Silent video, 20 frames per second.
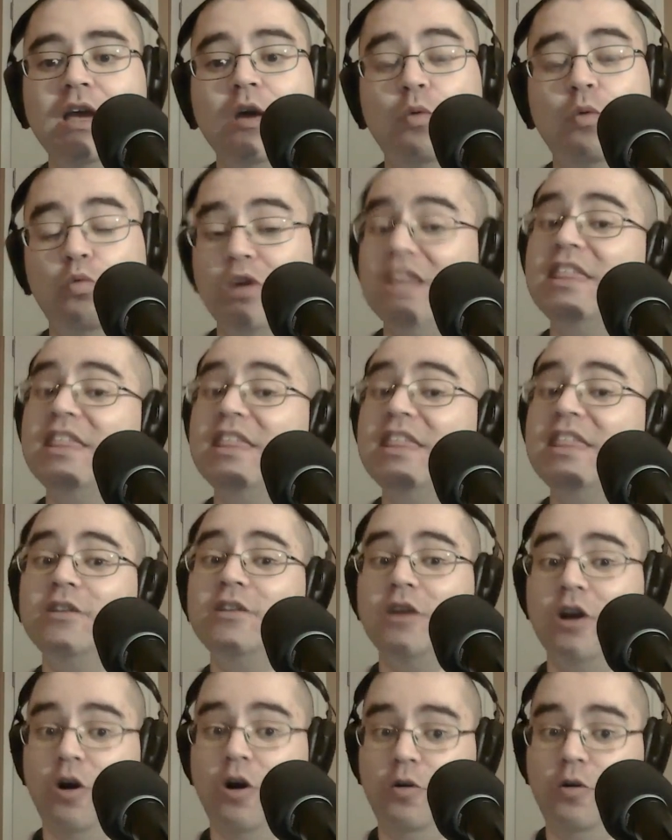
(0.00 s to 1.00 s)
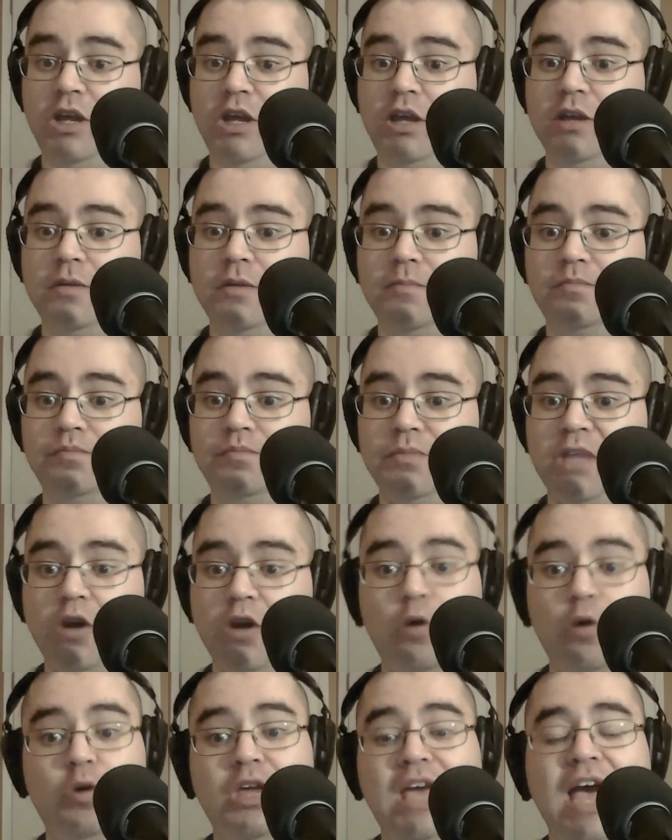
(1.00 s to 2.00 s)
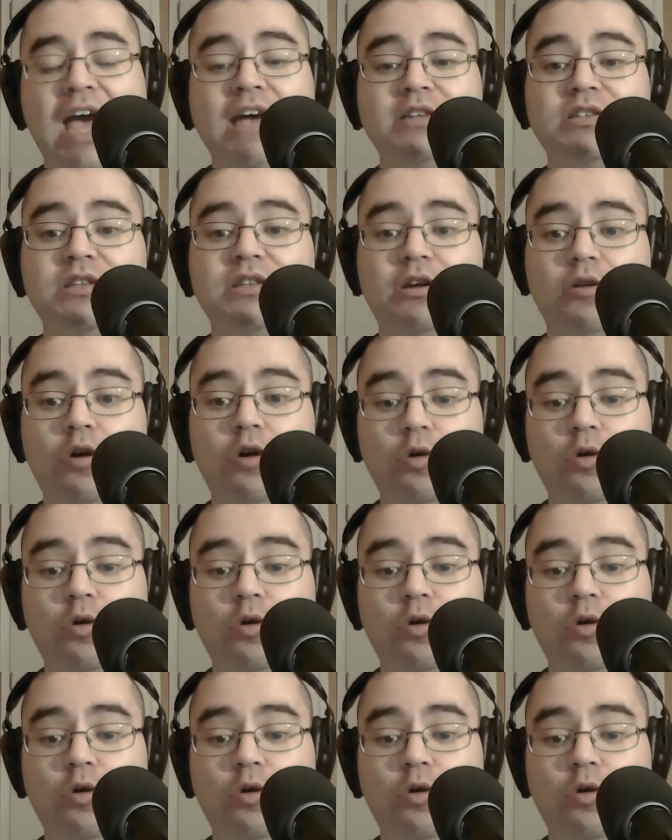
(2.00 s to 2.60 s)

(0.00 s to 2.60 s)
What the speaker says: Within Kodi, Kodi has their own